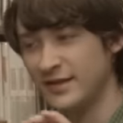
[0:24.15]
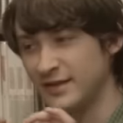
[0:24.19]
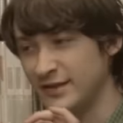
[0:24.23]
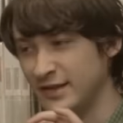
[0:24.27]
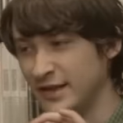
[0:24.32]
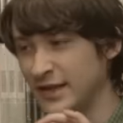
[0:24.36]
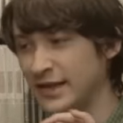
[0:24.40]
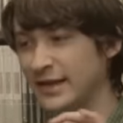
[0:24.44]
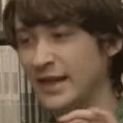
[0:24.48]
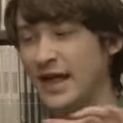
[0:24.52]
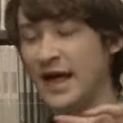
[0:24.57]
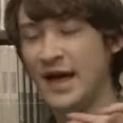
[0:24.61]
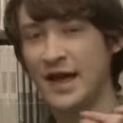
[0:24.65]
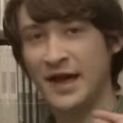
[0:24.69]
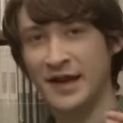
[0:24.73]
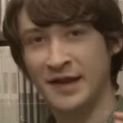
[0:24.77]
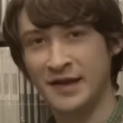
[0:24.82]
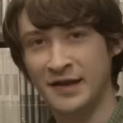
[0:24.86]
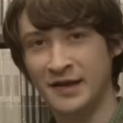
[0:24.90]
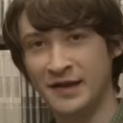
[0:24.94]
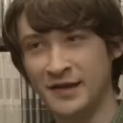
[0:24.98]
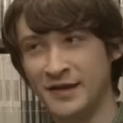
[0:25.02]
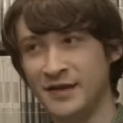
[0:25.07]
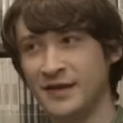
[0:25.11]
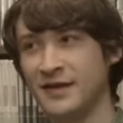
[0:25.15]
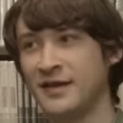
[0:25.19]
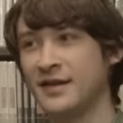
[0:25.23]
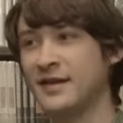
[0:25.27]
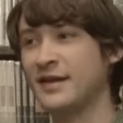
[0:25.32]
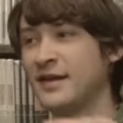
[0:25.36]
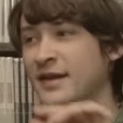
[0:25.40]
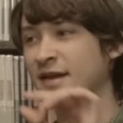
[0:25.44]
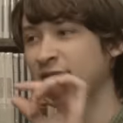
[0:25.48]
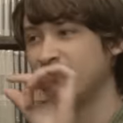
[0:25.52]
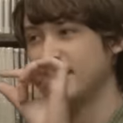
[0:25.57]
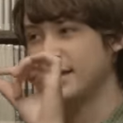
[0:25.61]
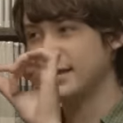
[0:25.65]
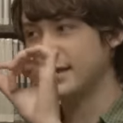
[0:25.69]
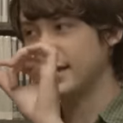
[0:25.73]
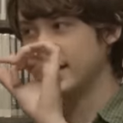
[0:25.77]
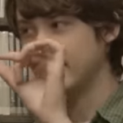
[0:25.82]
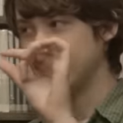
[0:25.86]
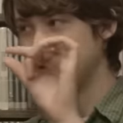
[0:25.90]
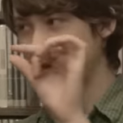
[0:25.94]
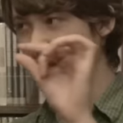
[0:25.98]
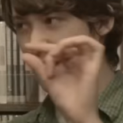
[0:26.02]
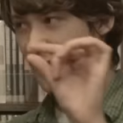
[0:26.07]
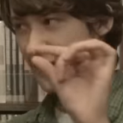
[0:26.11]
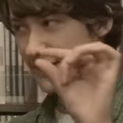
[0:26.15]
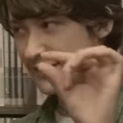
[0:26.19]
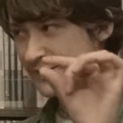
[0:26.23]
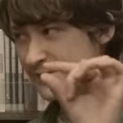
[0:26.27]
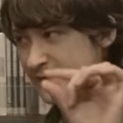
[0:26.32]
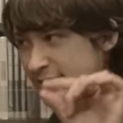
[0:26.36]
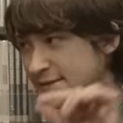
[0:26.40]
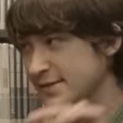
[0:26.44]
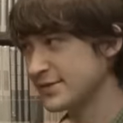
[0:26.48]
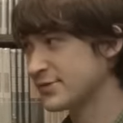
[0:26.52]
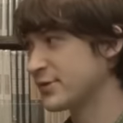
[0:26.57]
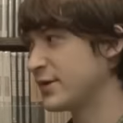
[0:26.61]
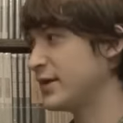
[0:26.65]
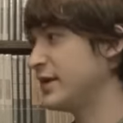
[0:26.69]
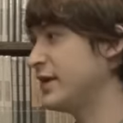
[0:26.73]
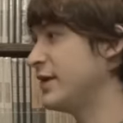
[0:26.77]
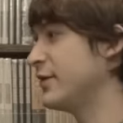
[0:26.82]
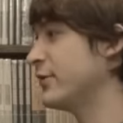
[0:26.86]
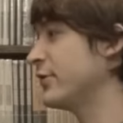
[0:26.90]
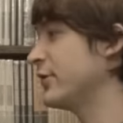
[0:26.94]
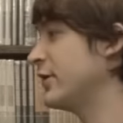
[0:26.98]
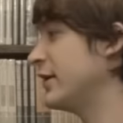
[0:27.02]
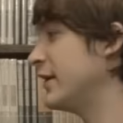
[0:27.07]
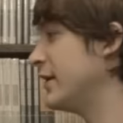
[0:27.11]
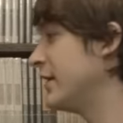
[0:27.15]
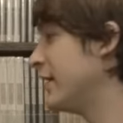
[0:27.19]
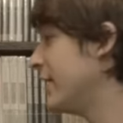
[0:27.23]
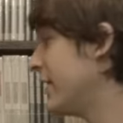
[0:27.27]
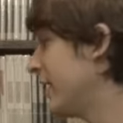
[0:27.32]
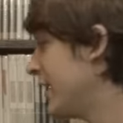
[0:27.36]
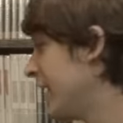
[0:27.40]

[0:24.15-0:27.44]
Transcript: little line, little text. This is Criterion.